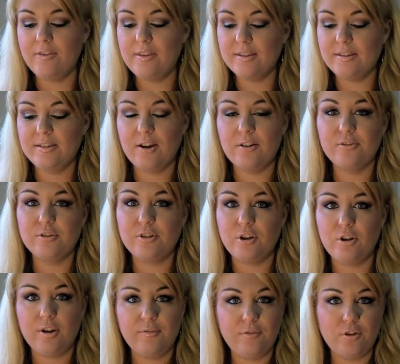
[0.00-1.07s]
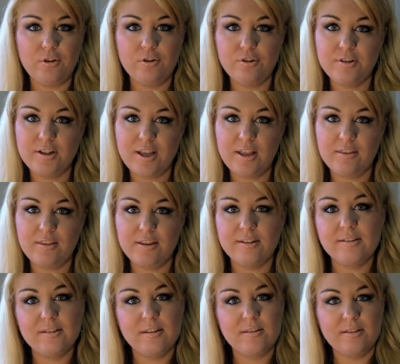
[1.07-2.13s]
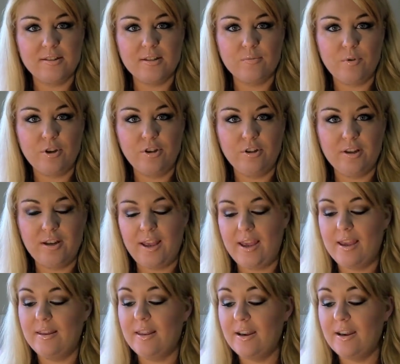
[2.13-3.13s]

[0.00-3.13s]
this tells you if you used to eat this, this is what you can eat.